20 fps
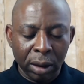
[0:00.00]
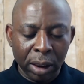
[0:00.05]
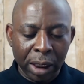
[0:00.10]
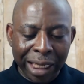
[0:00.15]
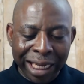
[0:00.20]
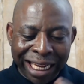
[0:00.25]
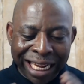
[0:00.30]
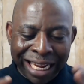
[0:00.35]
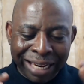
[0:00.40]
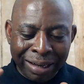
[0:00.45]

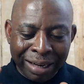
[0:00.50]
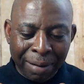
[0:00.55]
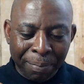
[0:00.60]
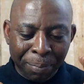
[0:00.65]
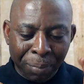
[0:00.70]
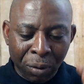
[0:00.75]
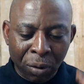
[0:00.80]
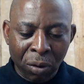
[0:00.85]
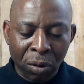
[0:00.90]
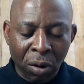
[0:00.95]
in the
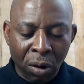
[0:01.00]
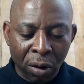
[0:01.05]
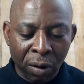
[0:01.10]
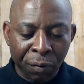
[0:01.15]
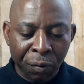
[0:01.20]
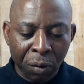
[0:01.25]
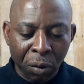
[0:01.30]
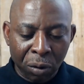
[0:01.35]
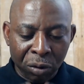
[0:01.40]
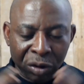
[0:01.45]
book of
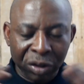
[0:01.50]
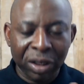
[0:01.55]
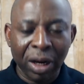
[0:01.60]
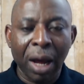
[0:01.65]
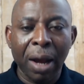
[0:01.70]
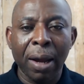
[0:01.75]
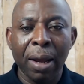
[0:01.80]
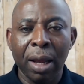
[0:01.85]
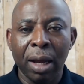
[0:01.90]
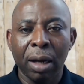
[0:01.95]

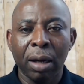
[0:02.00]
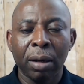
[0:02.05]
Hosea,